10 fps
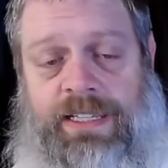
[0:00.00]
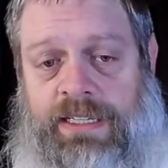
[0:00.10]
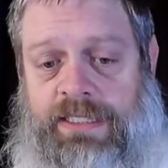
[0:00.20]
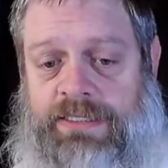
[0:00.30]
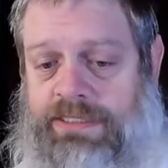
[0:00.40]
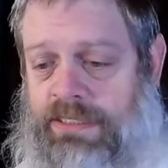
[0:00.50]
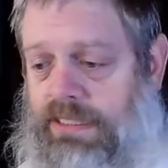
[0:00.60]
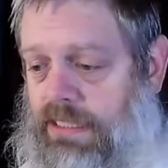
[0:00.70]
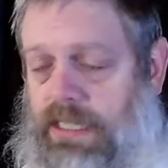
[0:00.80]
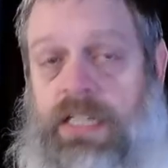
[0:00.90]
It's
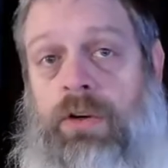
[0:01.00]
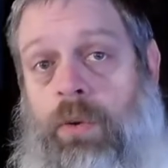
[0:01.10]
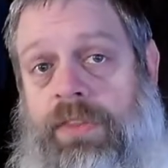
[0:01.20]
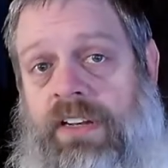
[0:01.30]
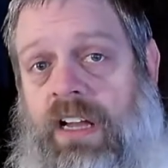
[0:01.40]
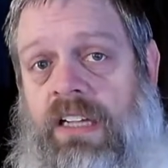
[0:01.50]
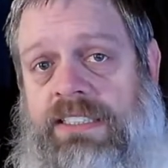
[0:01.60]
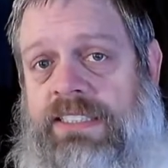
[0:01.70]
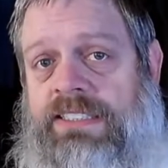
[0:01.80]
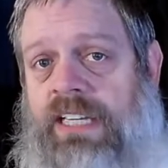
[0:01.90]
uh,
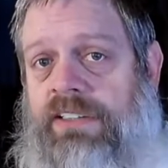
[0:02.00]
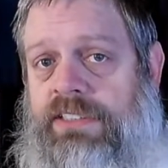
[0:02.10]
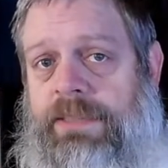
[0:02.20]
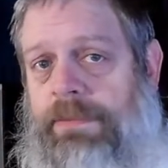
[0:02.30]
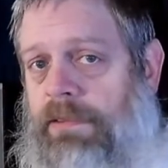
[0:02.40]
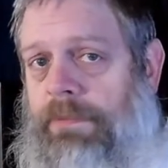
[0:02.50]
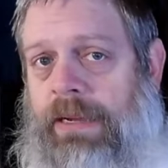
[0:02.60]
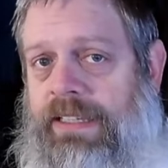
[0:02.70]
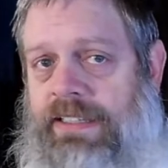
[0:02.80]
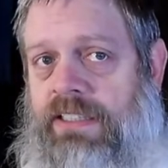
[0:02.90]
unorthodox. It's not your typical
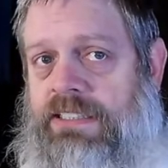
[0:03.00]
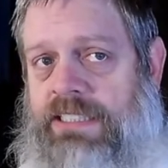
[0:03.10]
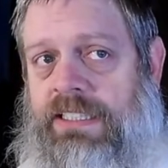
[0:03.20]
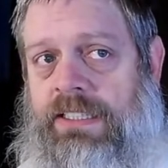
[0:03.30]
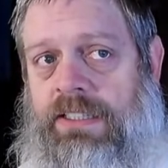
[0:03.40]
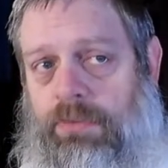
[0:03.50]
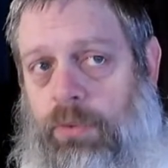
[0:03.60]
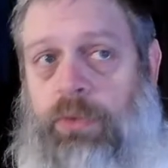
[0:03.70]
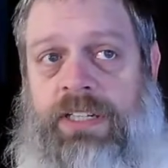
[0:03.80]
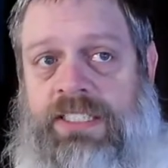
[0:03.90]
bike that you see
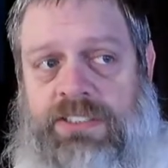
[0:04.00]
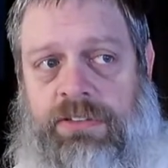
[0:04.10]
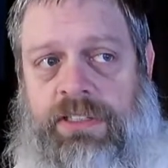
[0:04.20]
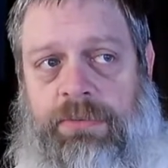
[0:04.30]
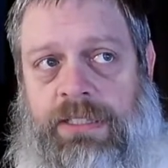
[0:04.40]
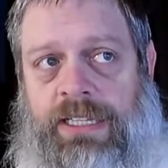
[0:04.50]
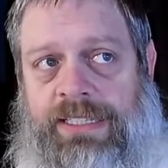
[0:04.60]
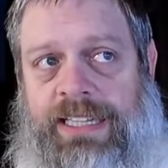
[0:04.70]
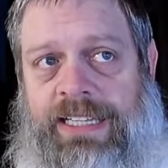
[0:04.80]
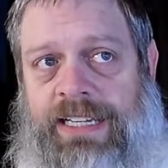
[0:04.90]
roadies or anyone
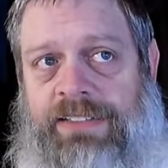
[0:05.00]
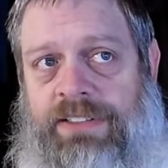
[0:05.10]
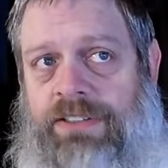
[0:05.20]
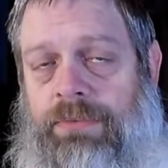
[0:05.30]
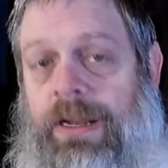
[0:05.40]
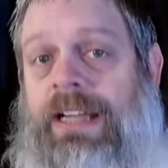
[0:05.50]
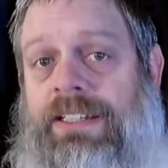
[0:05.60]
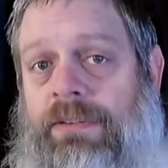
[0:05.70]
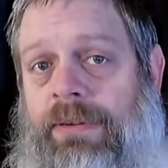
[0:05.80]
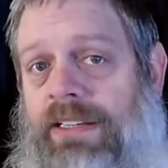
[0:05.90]
like that out there
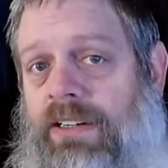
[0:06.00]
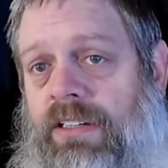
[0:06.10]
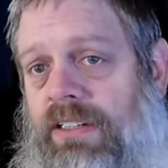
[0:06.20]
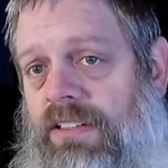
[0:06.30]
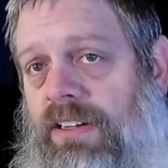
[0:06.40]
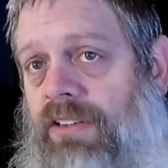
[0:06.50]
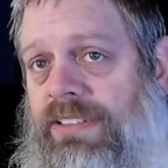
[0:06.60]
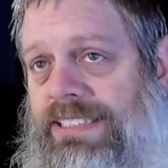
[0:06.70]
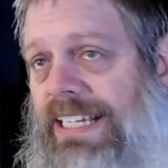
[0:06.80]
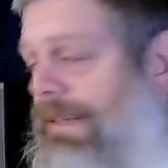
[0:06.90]
riding around on all,
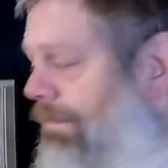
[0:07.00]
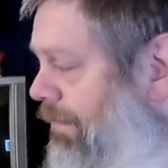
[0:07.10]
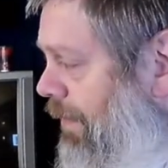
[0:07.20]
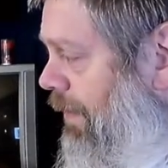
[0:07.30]
the time.